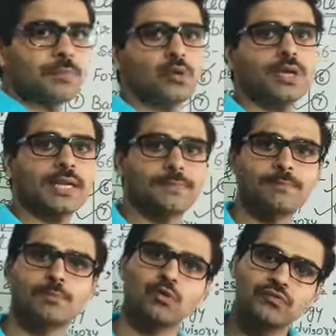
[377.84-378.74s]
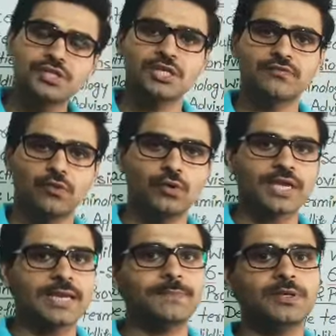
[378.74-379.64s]
program, provision for
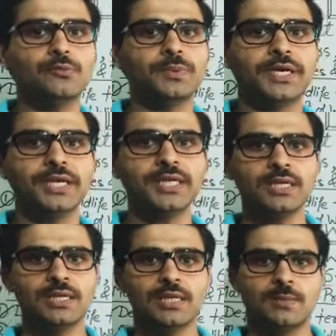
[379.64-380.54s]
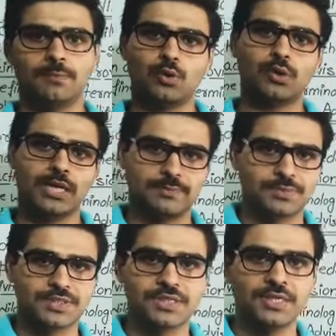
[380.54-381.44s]
captive breeding
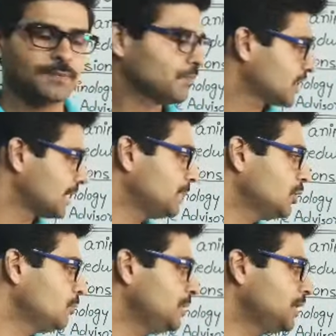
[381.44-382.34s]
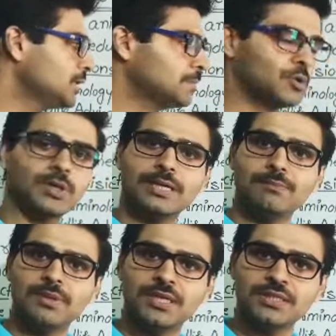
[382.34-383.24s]
programs. Captive breeding
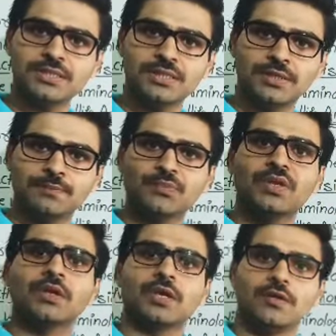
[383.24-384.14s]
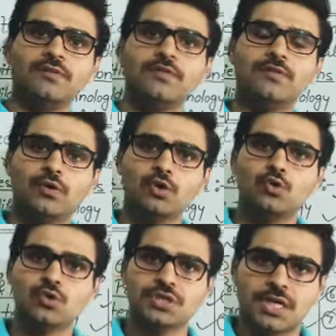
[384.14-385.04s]
program means if we want
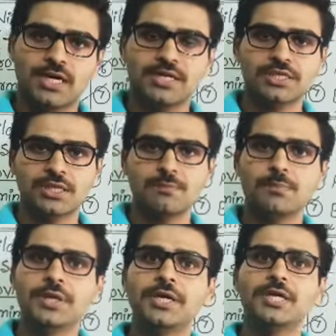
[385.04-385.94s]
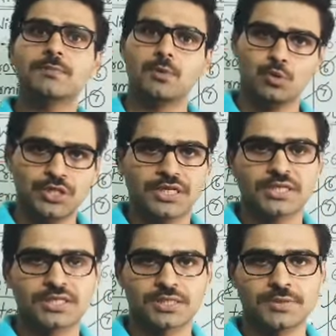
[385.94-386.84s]
to start some breeding
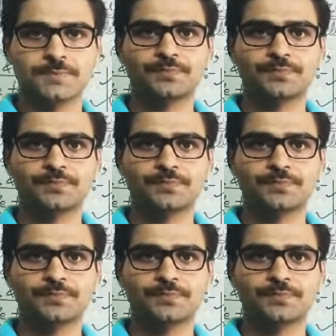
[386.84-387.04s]
projects